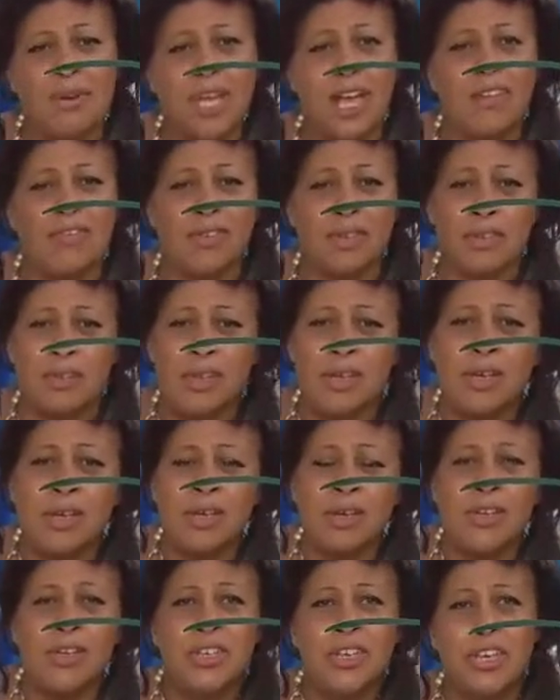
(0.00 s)
We have to,
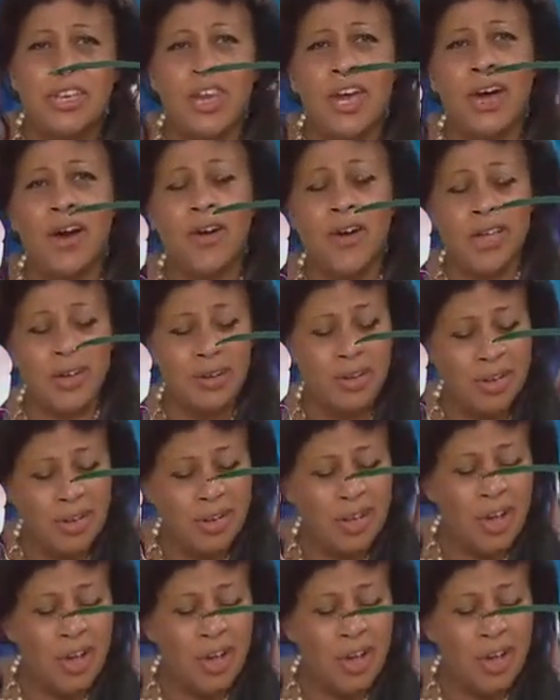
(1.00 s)
you know, and